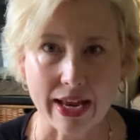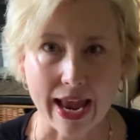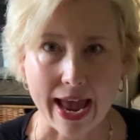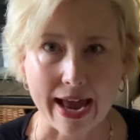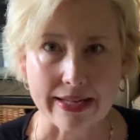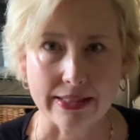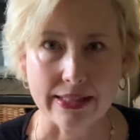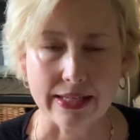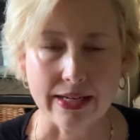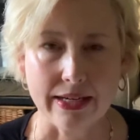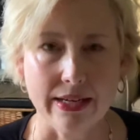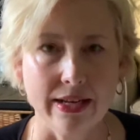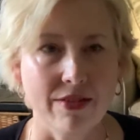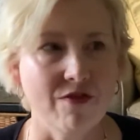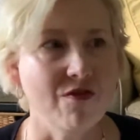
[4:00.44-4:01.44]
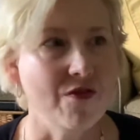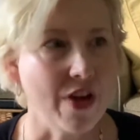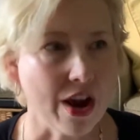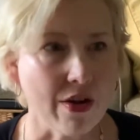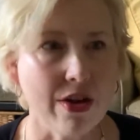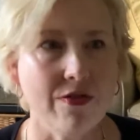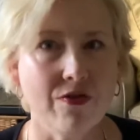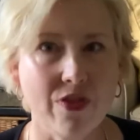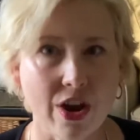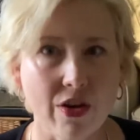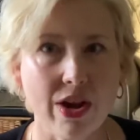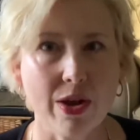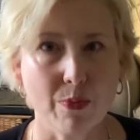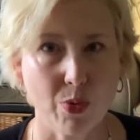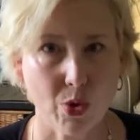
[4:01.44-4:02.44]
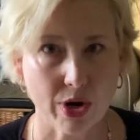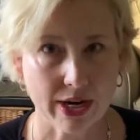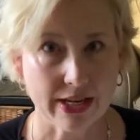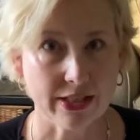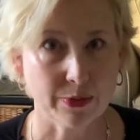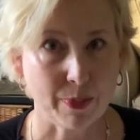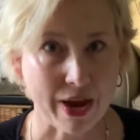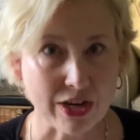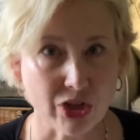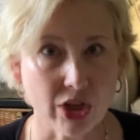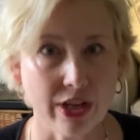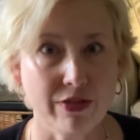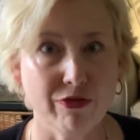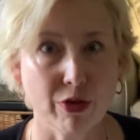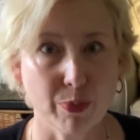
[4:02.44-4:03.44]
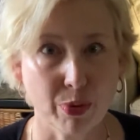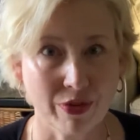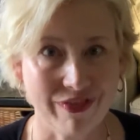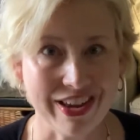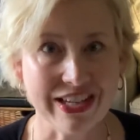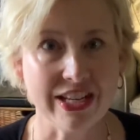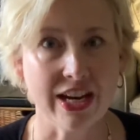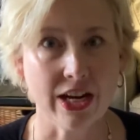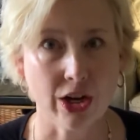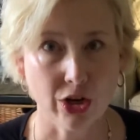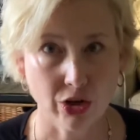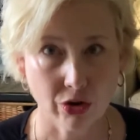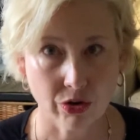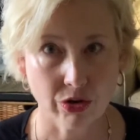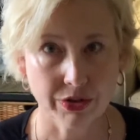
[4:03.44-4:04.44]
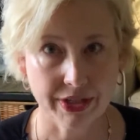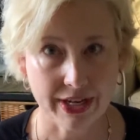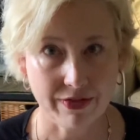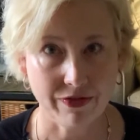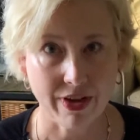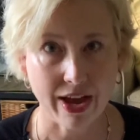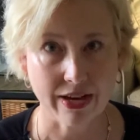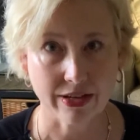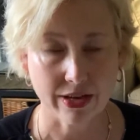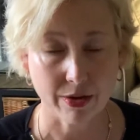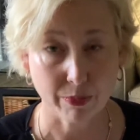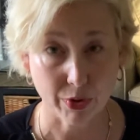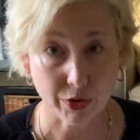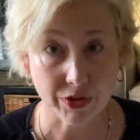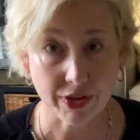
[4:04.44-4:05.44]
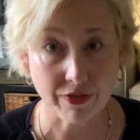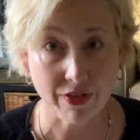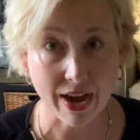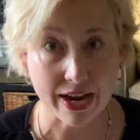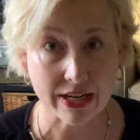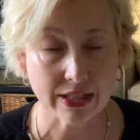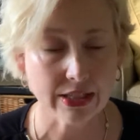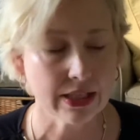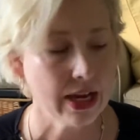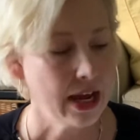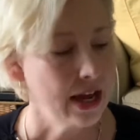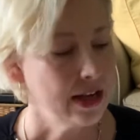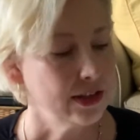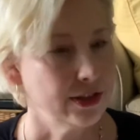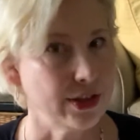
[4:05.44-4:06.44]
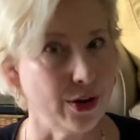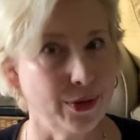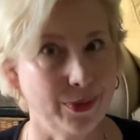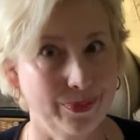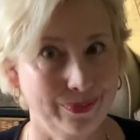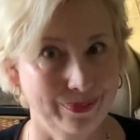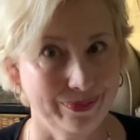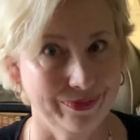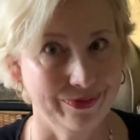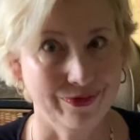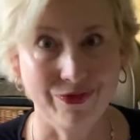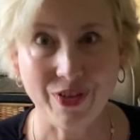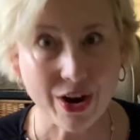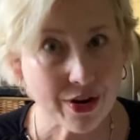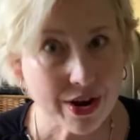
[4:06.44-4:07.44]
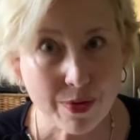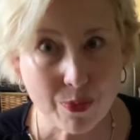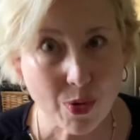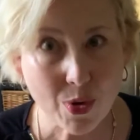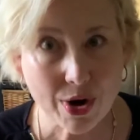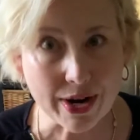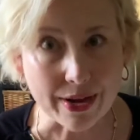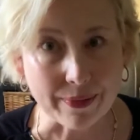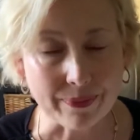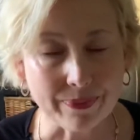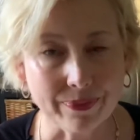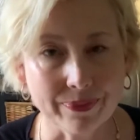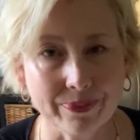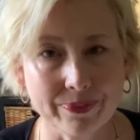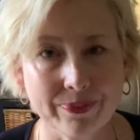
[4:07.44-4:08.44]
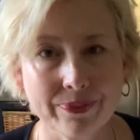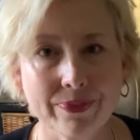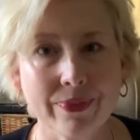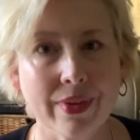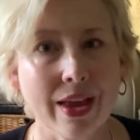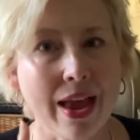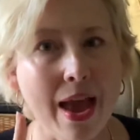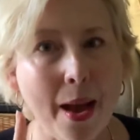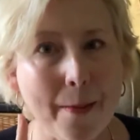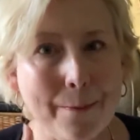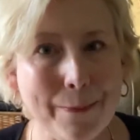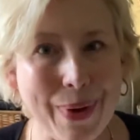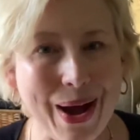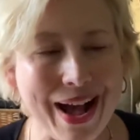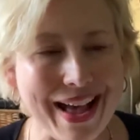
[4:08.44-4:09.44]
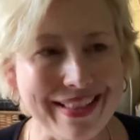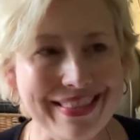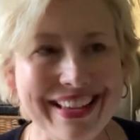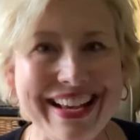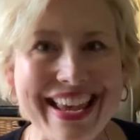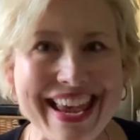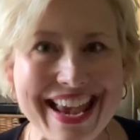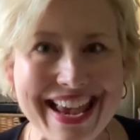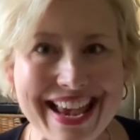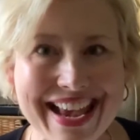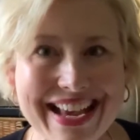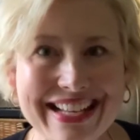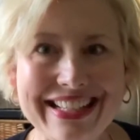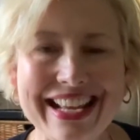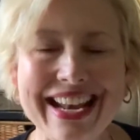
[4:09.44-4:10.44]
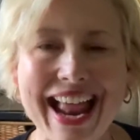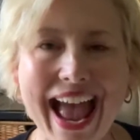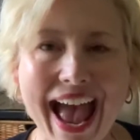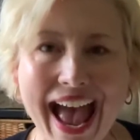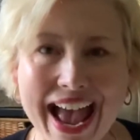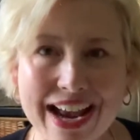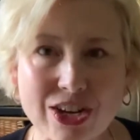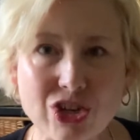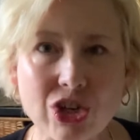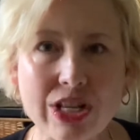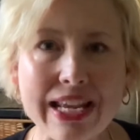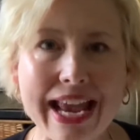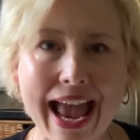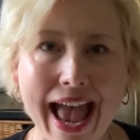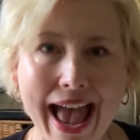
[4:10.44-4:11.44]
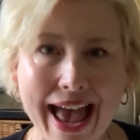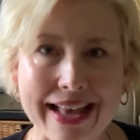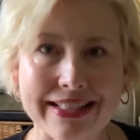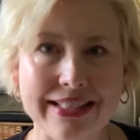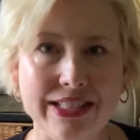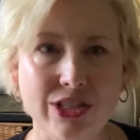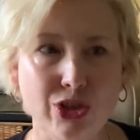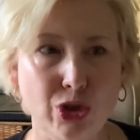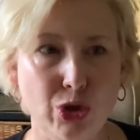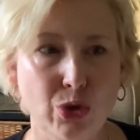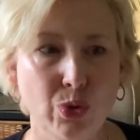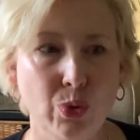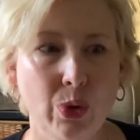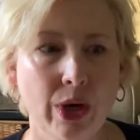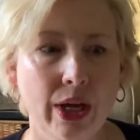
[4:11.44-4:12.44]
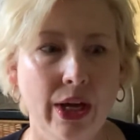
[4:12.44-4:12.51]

acid. Very, very important, especially for preventing neural defect, birth defects. So very important. But the key is it actually has to